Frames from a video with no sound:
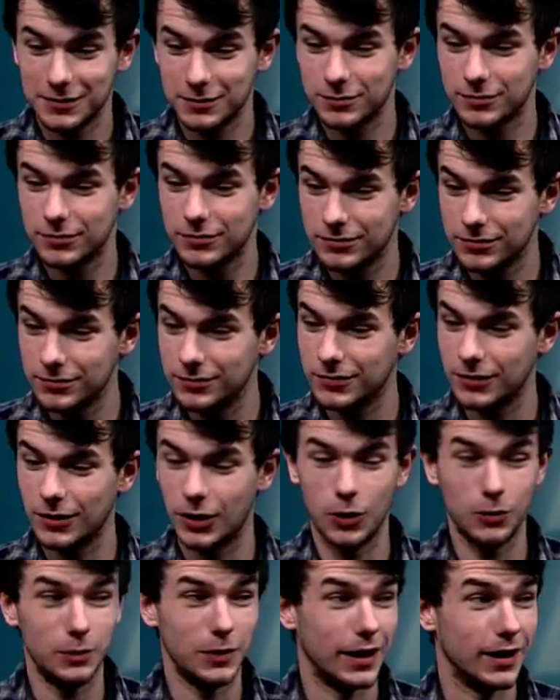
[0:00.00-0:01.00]
Thank you.
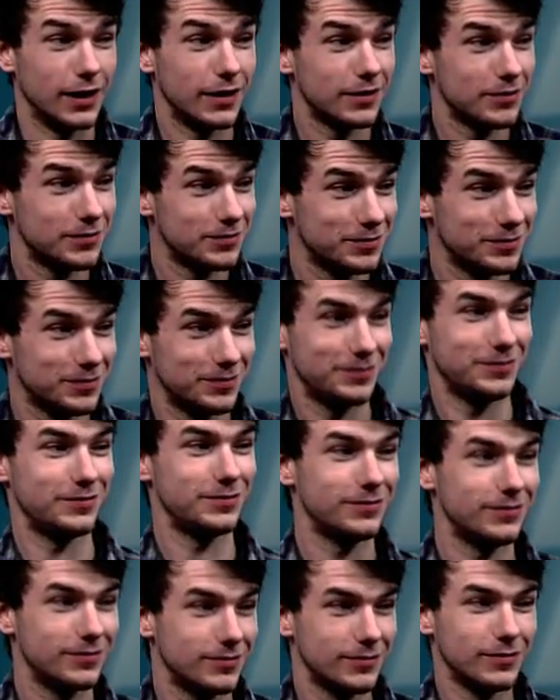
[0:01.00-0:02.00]
Thank you. We
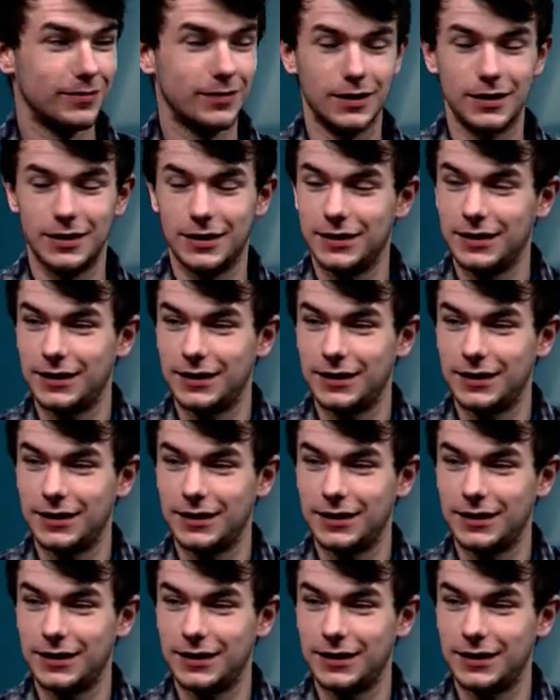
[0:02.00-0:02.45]
try to make an effort.